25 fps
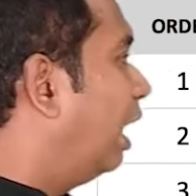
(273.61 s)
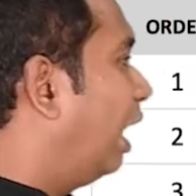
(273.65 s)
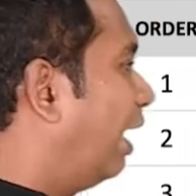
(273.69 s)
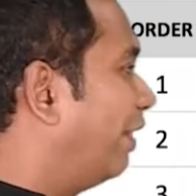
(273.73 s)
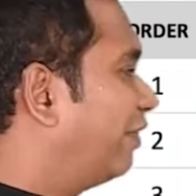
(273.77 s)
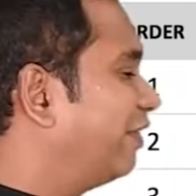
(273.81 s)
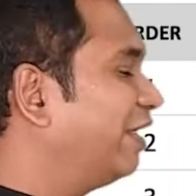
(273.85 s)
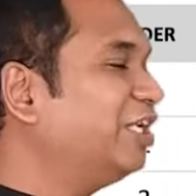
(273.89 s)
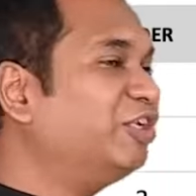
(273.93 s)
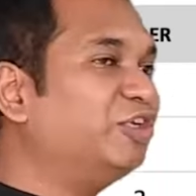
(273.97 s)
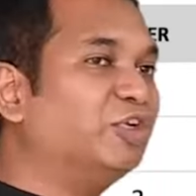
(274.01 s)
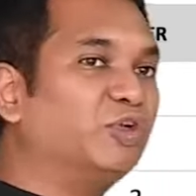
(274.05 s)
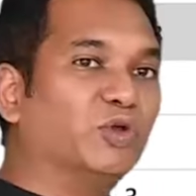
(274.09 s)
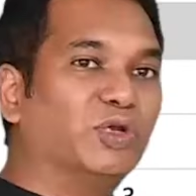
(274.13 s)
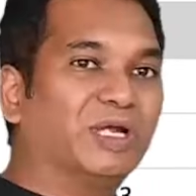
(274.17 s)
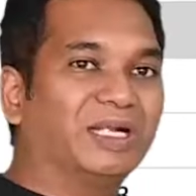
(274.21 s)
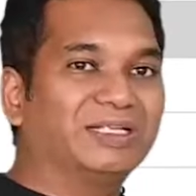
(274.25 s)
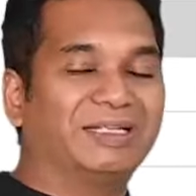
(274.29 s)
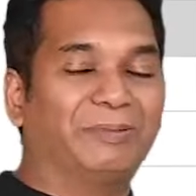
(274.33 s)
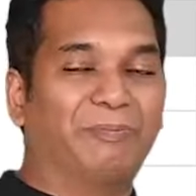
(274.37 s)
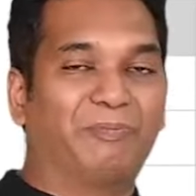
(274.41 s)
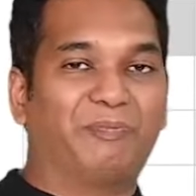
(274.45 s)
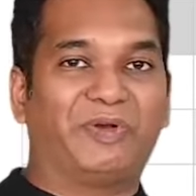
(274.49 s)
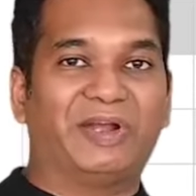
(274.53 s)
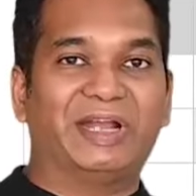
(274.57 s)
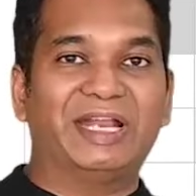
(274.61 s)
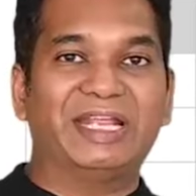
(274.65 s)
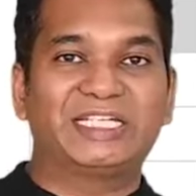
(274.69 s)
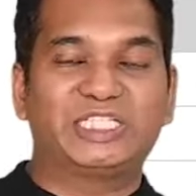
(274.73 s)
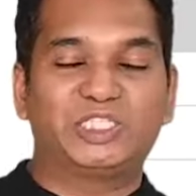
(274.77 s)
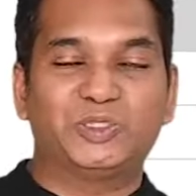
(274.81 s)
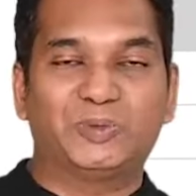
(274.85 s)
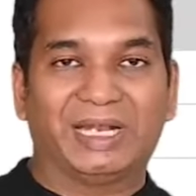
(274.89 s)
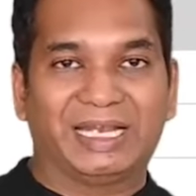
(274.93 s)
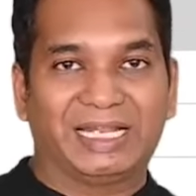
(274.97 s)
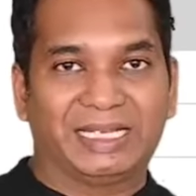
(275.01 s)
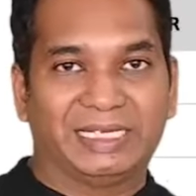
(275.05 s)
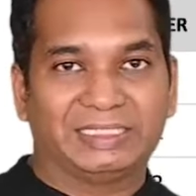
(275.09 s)
And then you look at the
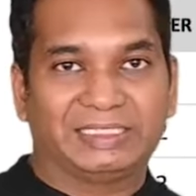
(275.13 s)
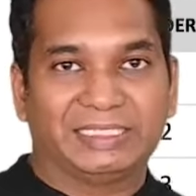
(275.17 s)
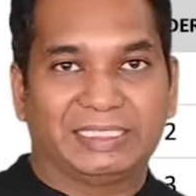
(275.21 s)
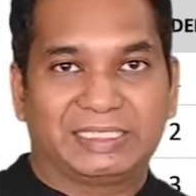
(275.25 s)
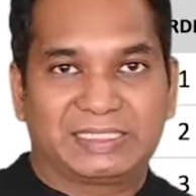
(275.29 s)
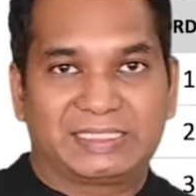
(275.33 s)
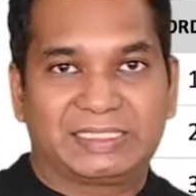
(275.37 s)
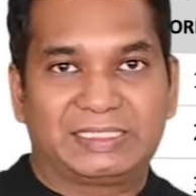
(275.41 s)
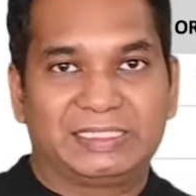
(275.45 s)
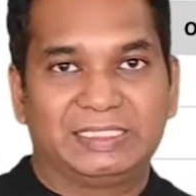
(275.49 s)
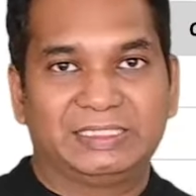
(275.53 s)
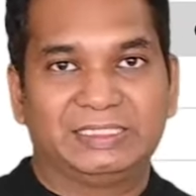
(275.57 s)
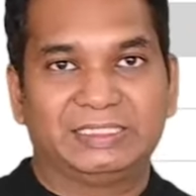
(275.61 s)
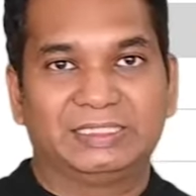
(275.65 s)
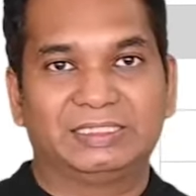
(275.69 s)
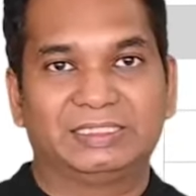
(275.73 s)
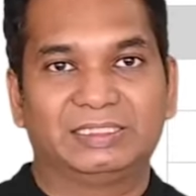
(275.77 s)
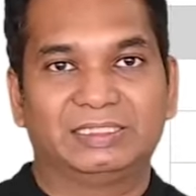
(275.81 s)
predictive analytics.